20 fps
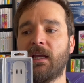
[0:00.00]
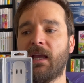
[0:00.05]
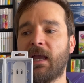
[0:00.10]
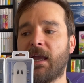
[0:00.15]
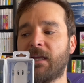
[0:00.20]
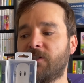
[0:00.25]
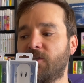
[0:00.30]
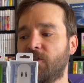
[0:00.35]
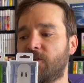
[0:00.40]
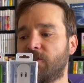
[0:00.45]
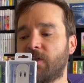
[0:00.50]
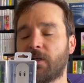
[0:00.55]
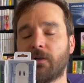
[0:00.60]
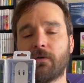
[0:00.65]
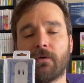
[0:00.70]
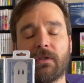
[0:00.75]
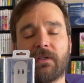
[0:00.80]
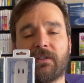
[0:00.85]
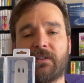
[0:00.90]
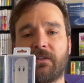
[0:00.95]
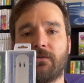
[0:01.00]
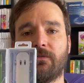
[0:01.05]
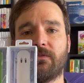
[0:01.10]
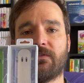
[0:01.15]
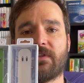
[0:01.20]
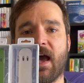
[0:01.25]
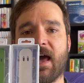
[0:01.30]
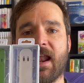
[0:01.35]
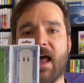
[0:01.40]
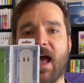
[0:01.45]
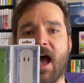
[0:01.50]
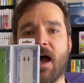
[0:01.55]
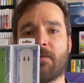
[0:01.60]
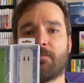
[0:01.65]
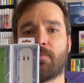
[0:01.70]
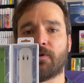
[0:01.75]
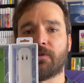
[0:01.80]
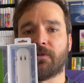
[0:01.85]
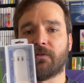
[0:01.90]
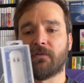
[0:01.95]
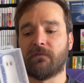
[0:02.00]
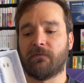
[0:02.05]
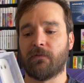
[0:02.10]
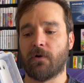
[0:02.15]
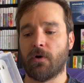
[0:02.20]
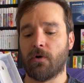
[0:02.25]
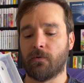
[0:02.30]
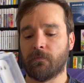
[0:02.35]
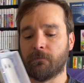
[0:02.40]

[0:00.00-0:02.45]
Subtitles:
and just generally use that app on your phone.